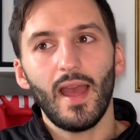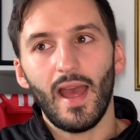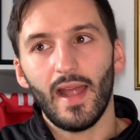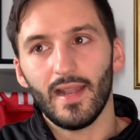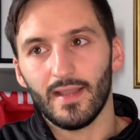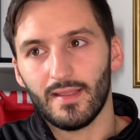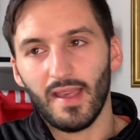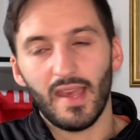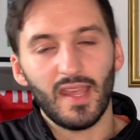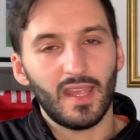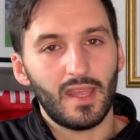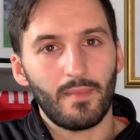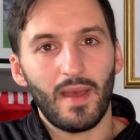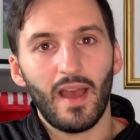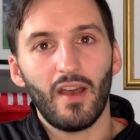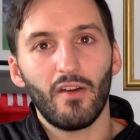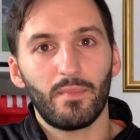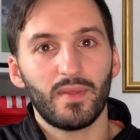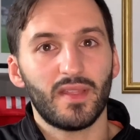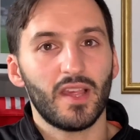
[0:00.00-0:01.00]
and take him
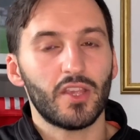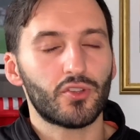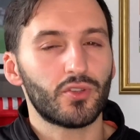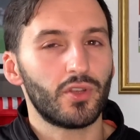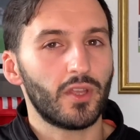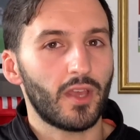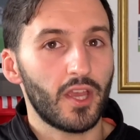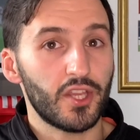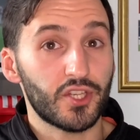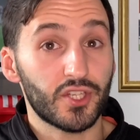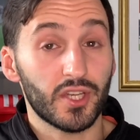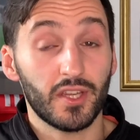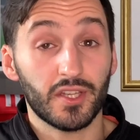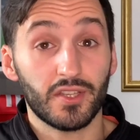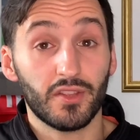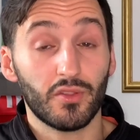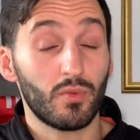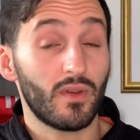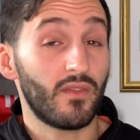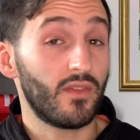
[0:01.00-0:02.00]
out of potential
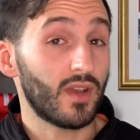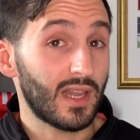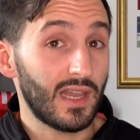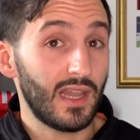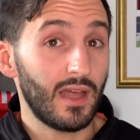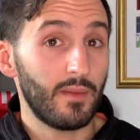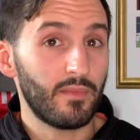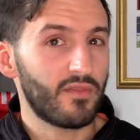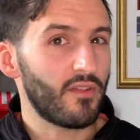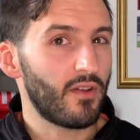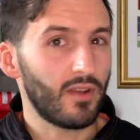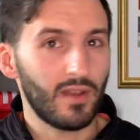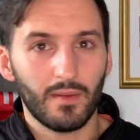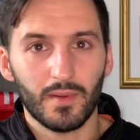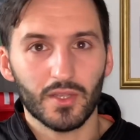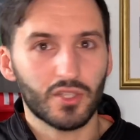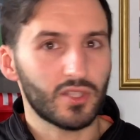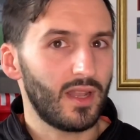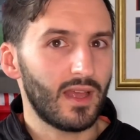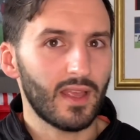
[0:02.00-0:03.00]
negotiations with other clubs, very
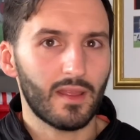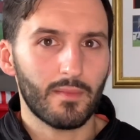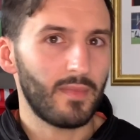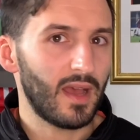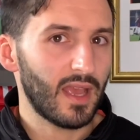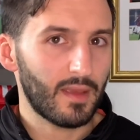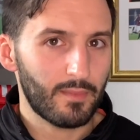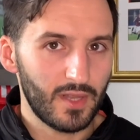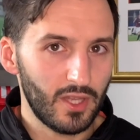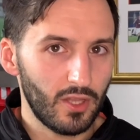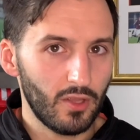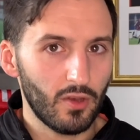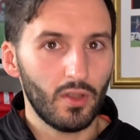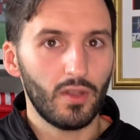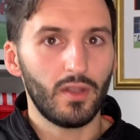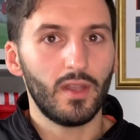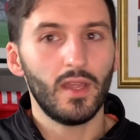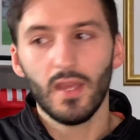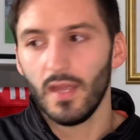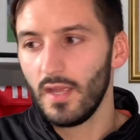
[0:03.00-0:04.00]
much like Mike
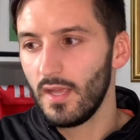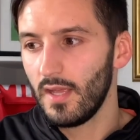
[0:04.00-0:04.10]
Mignon.